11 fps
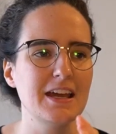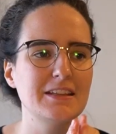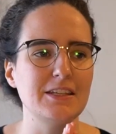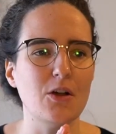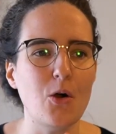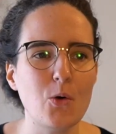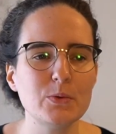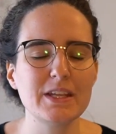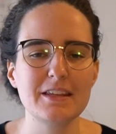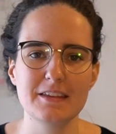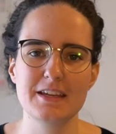the
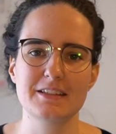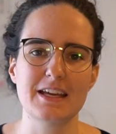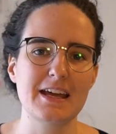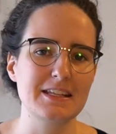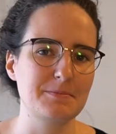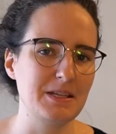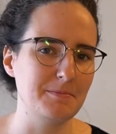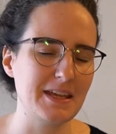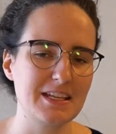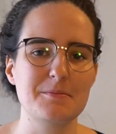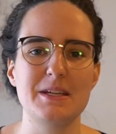only thing that has been
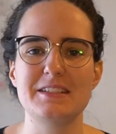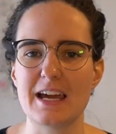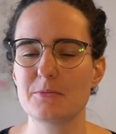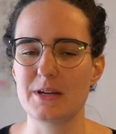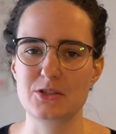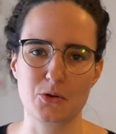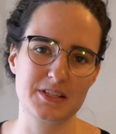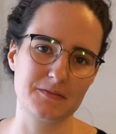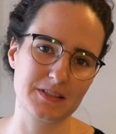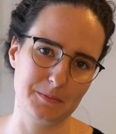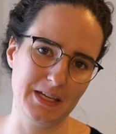making me doubt my choice
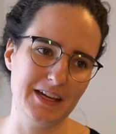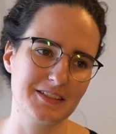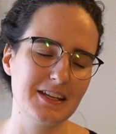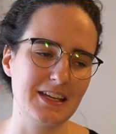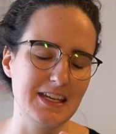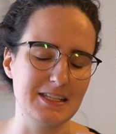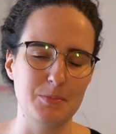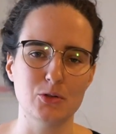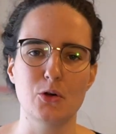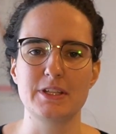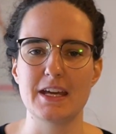of Sapienza is
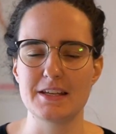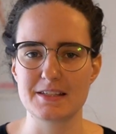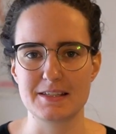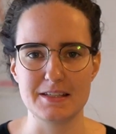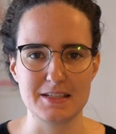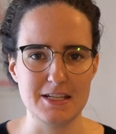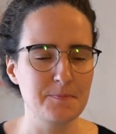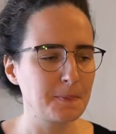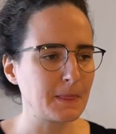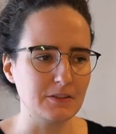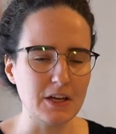Bologna as a city.
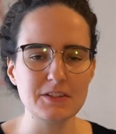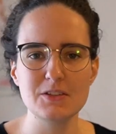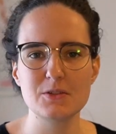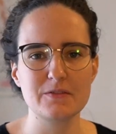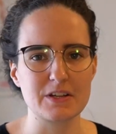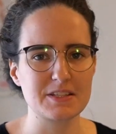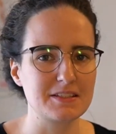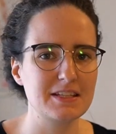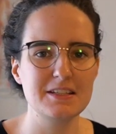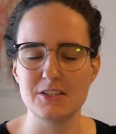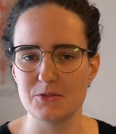Not the
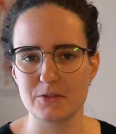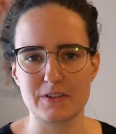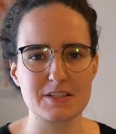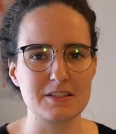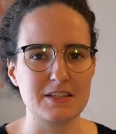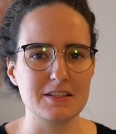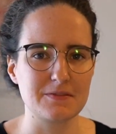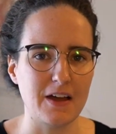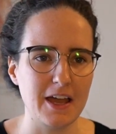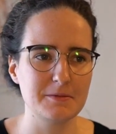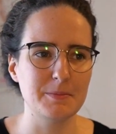university is
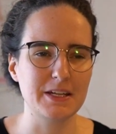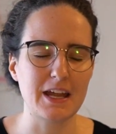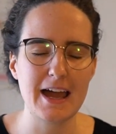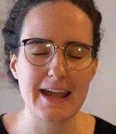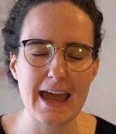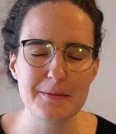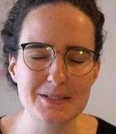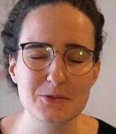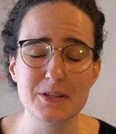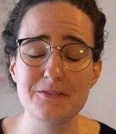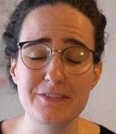fine, but I
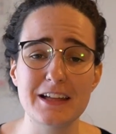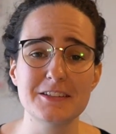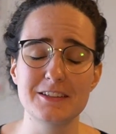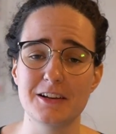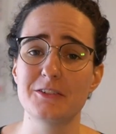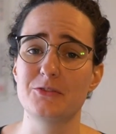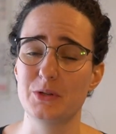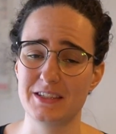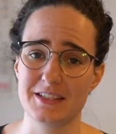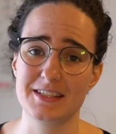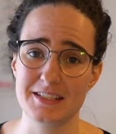absolutely fell in love
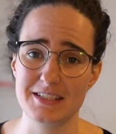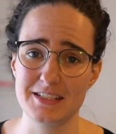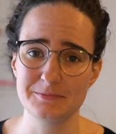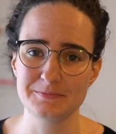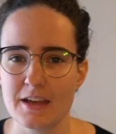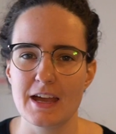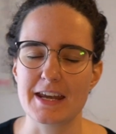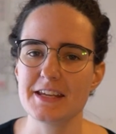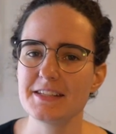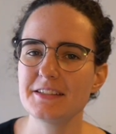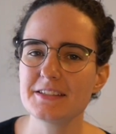with the city. And
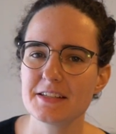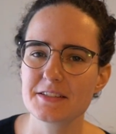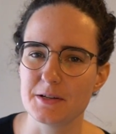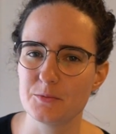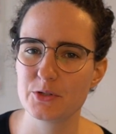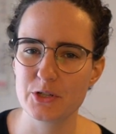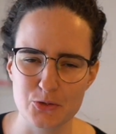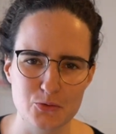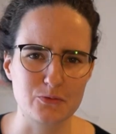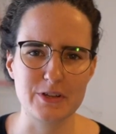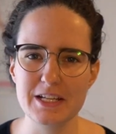I say this as someone
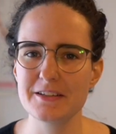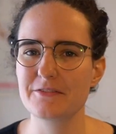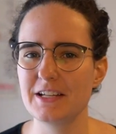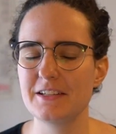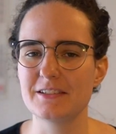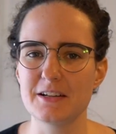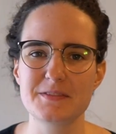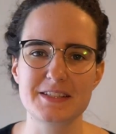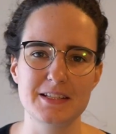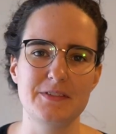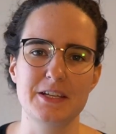who really
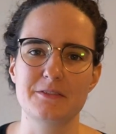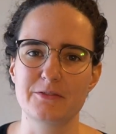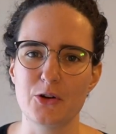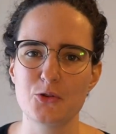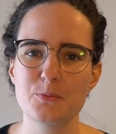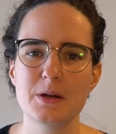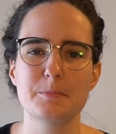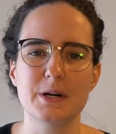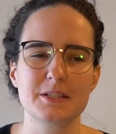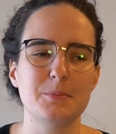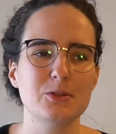loves living in Rome,
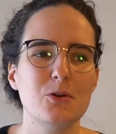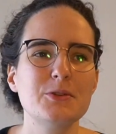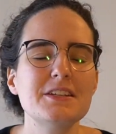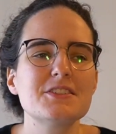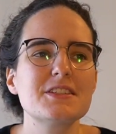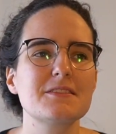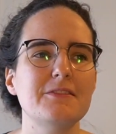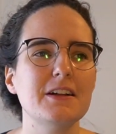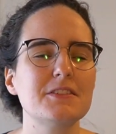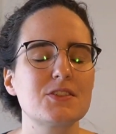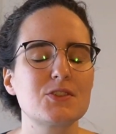but Bologna just felt